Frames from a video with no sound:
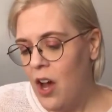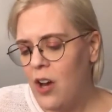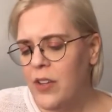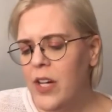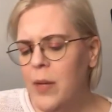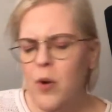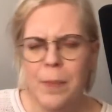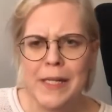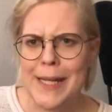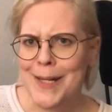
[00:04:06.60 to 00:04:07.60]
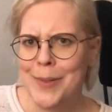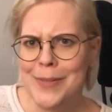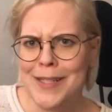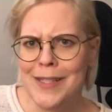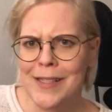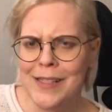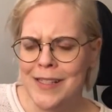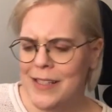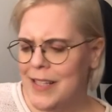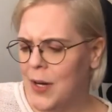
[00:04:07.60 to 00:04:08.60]
Are there any more potatoes?
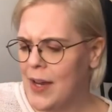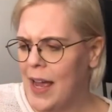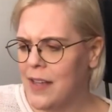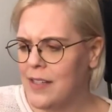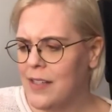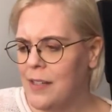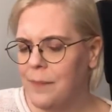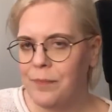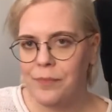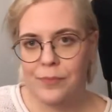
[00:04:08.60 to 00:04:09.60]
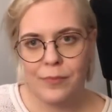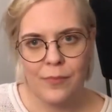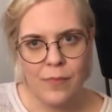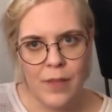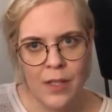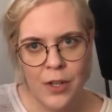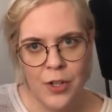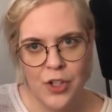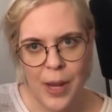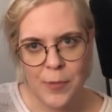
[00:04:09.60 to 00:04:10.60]
Terry asked.
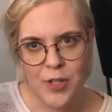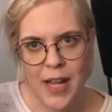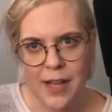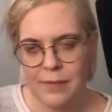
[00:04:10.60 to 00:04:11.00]
Chapter 10.